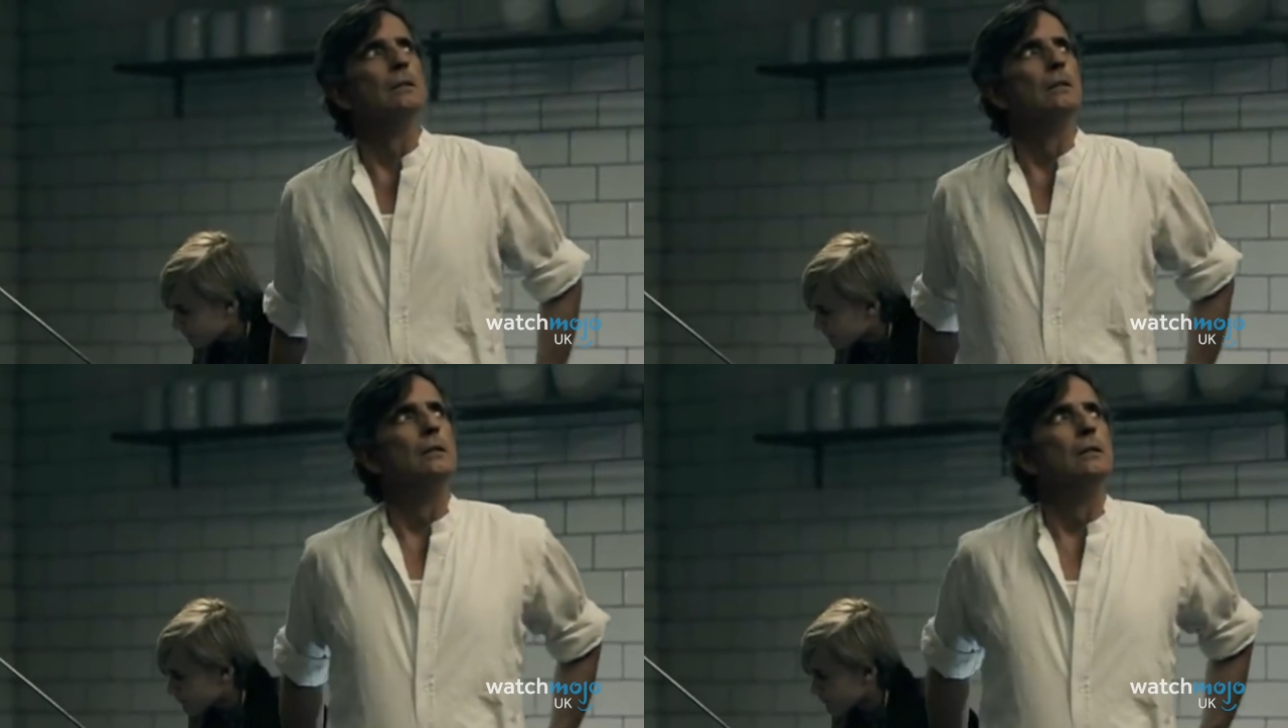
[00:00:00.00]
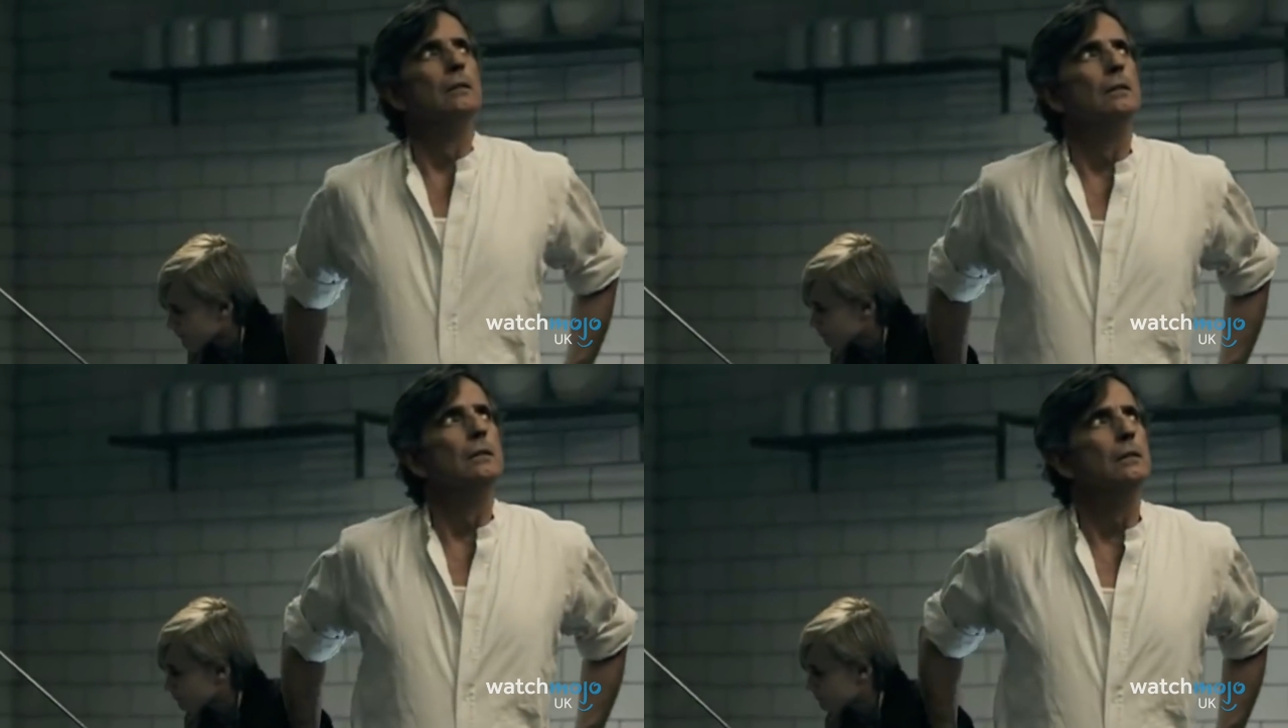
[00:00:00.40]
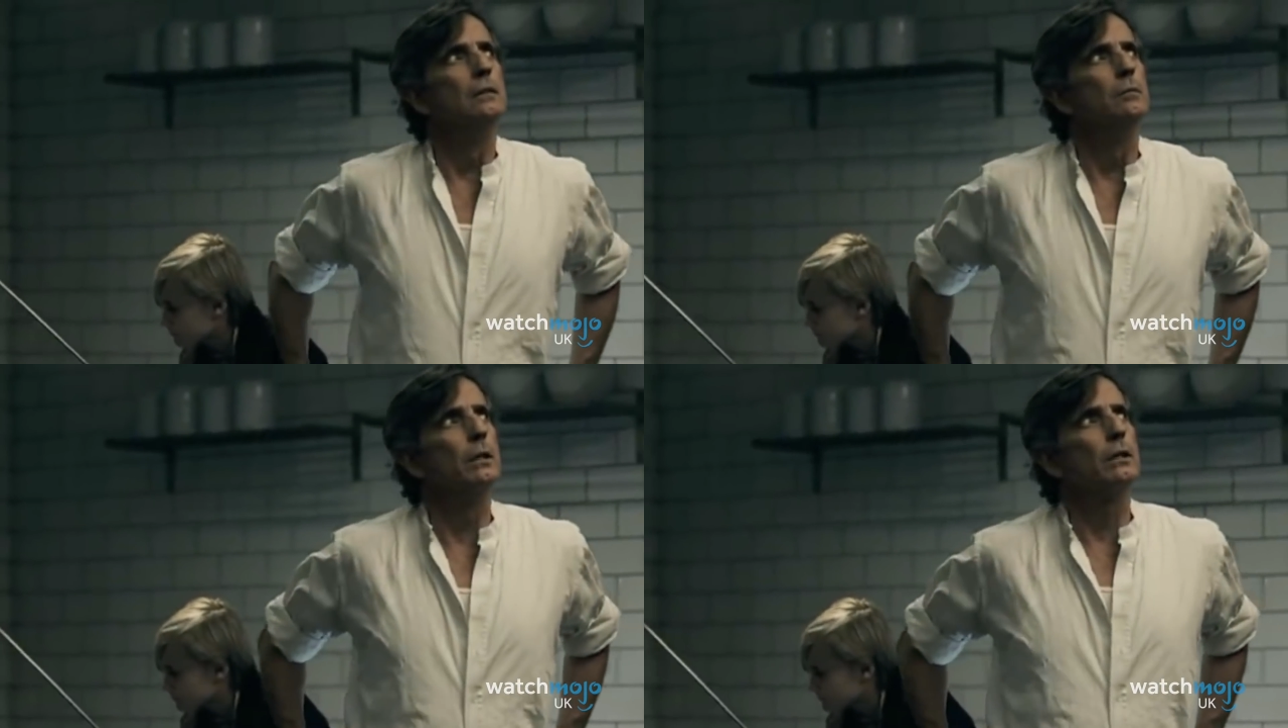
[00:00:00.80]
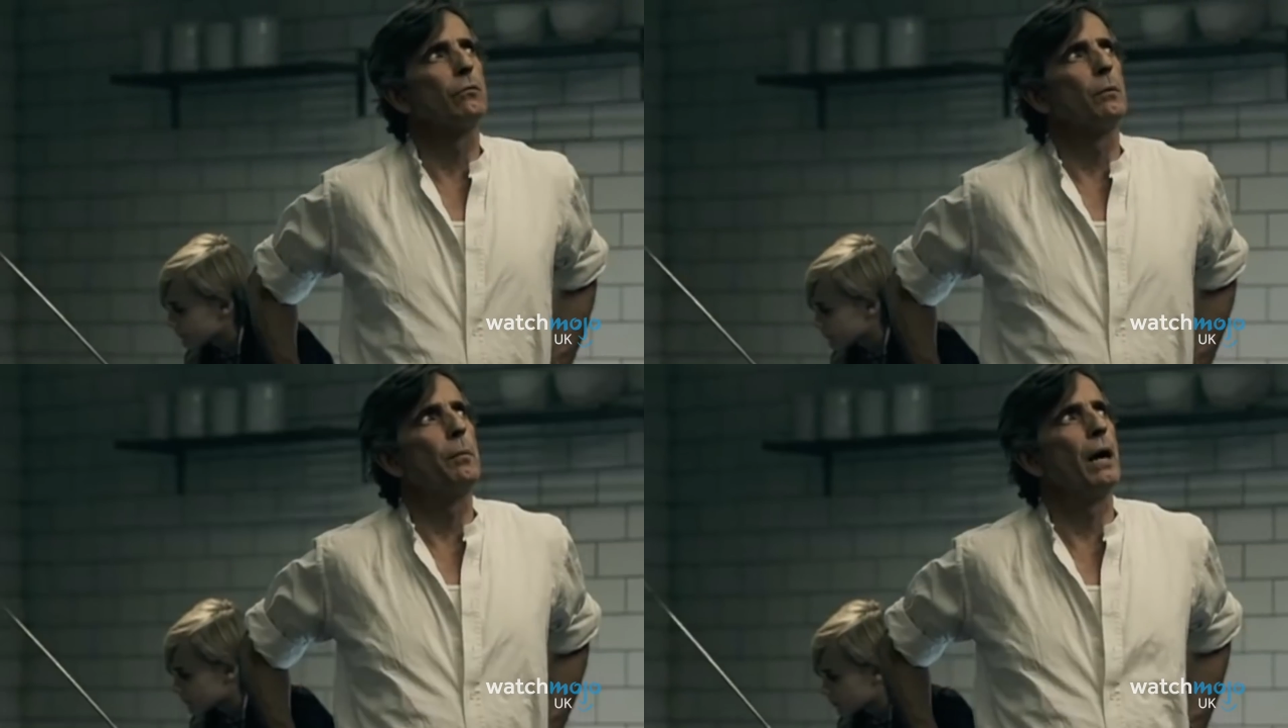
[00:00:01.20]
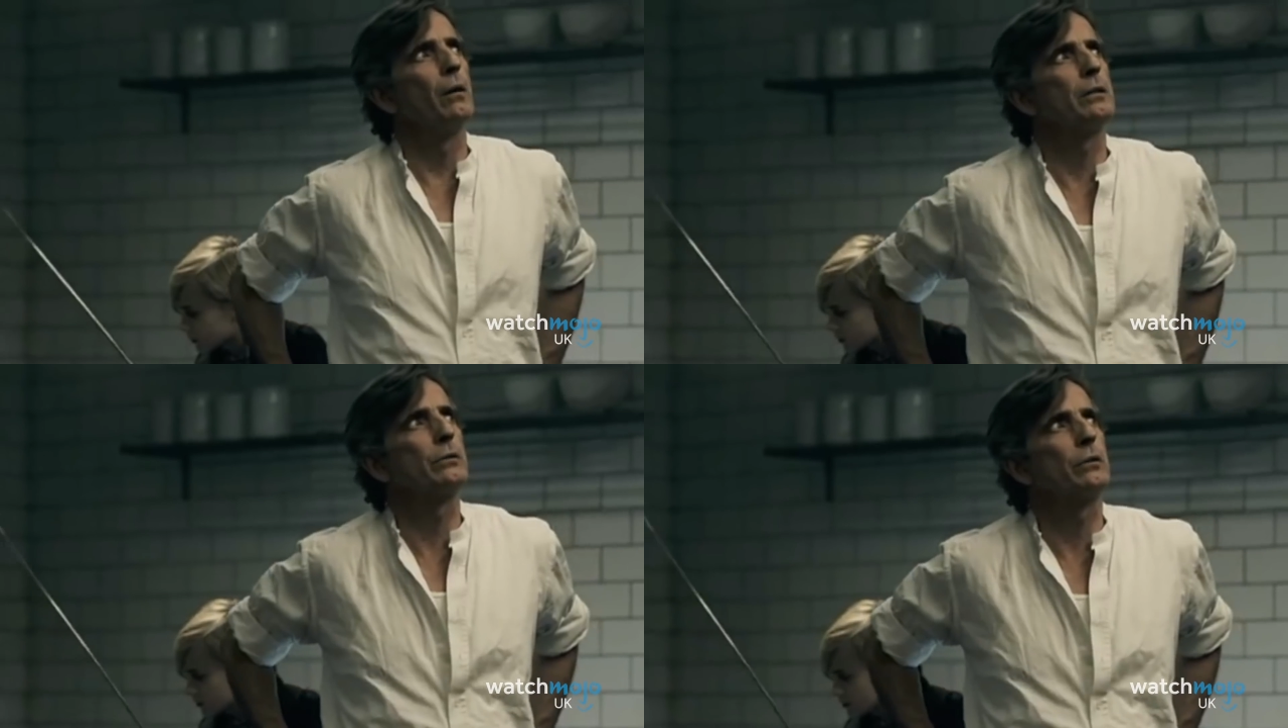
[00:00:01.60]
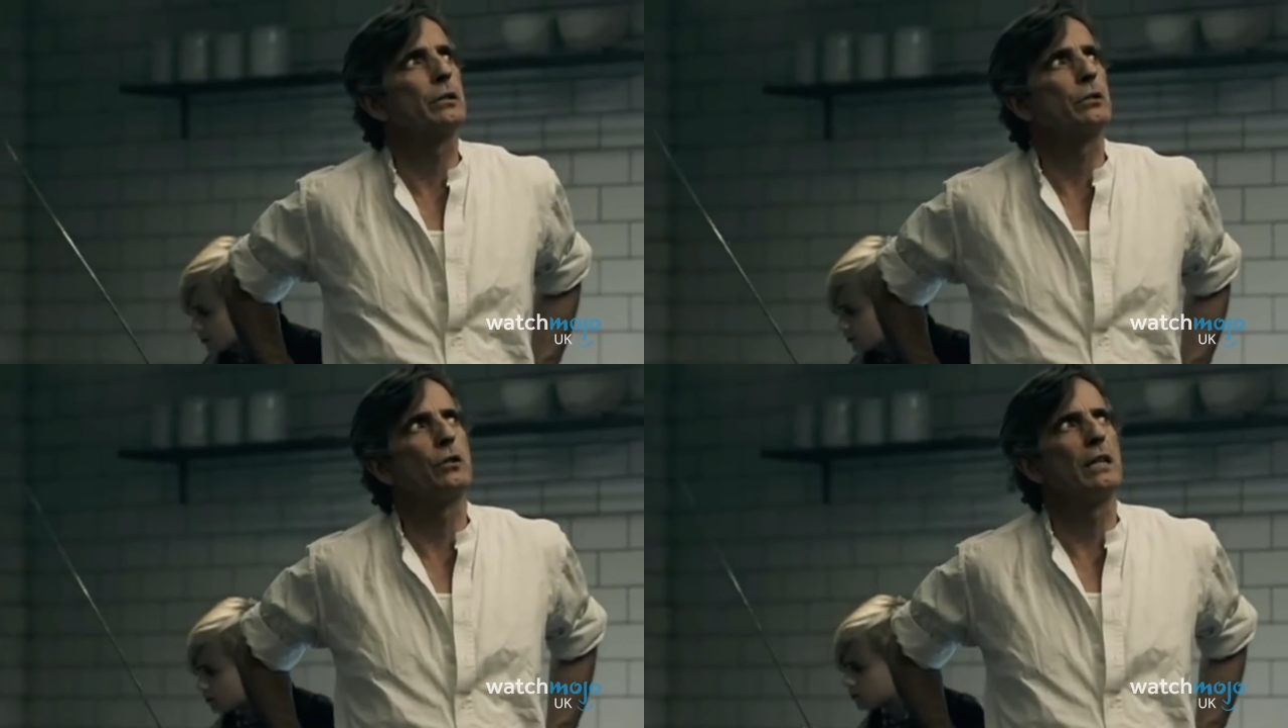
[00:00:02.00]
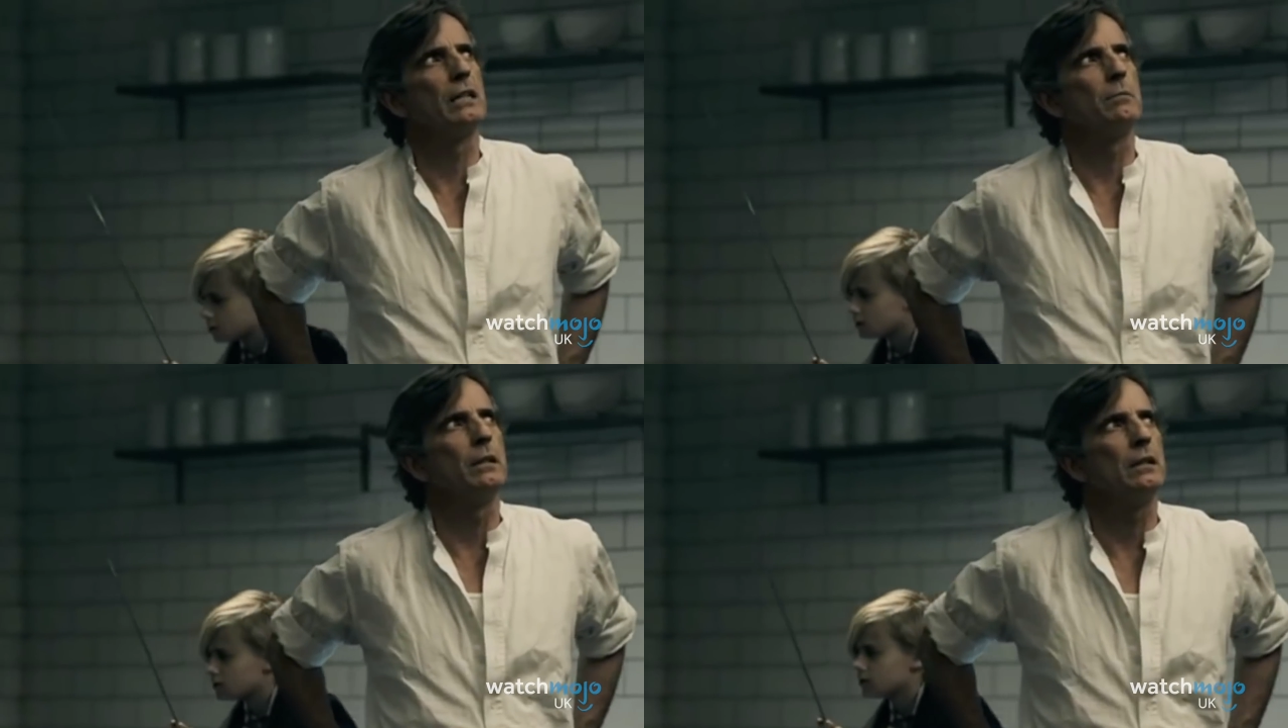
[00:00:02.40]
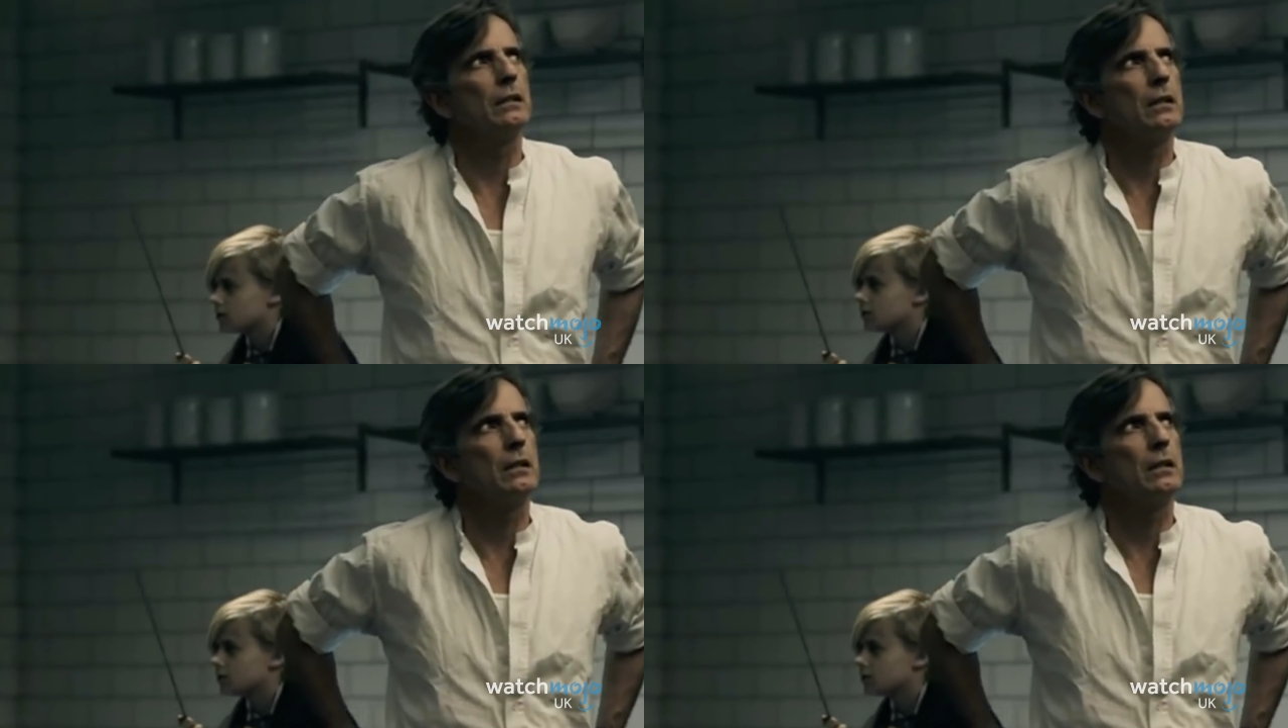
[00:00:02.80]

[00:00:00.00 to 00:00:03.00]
Away from the camera though, Stewart is known for being